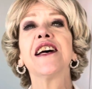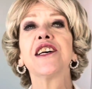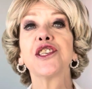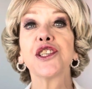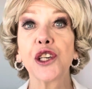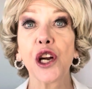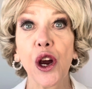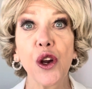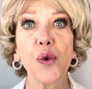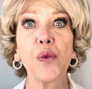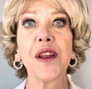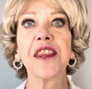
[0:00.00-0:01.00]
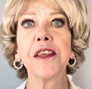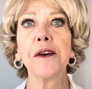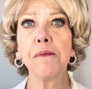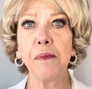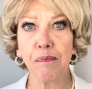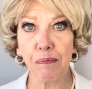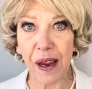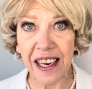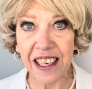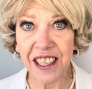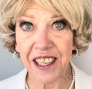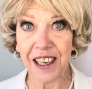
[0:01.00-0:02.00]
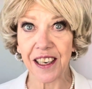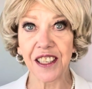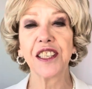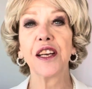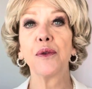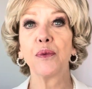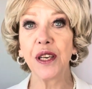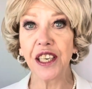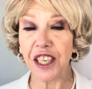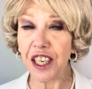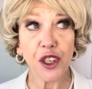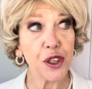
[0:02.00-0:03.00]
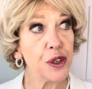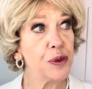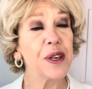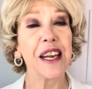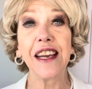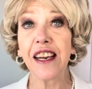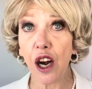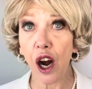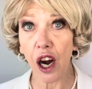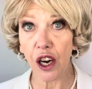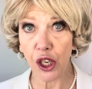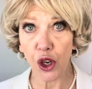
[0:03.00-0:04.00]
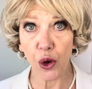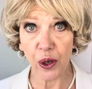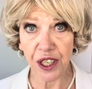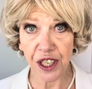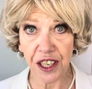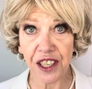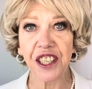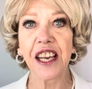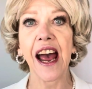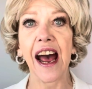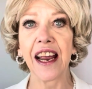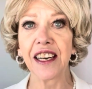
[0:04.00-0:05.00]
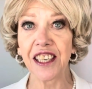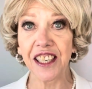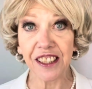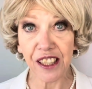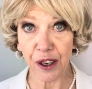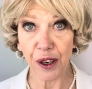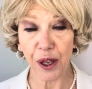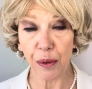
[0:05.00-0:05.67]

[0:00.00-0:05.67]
Start with the basics that we teach you in our courses at Declutter the